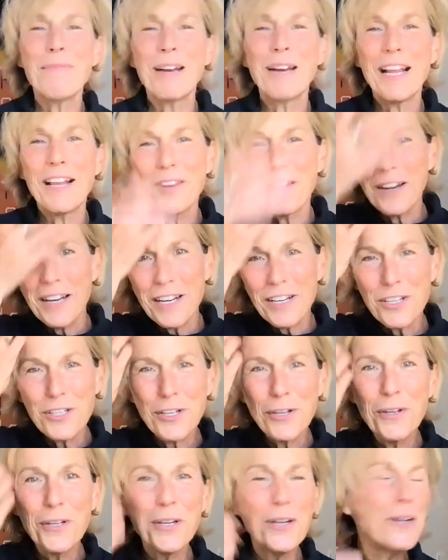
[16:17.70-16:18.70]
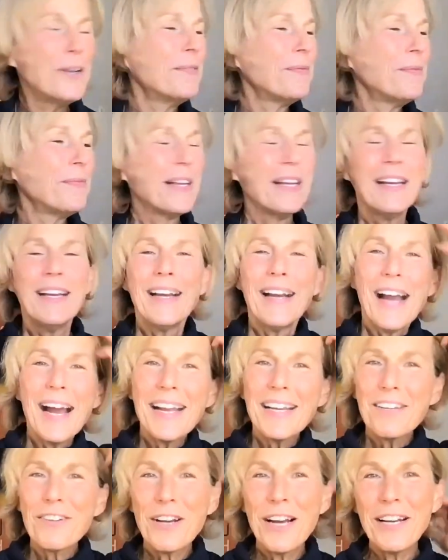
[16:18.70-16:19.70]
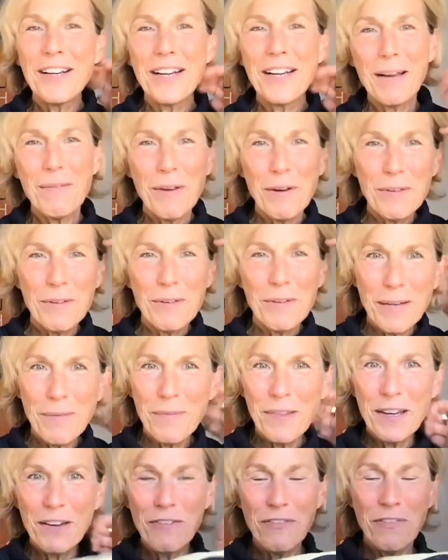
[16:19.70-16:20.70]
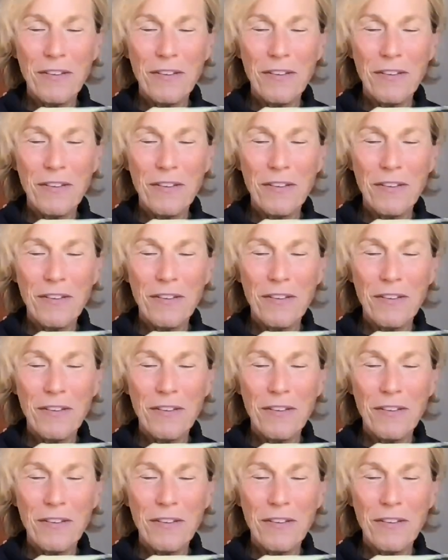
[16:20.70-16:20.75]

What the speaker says: but I thought I'd show you. I try to come up with something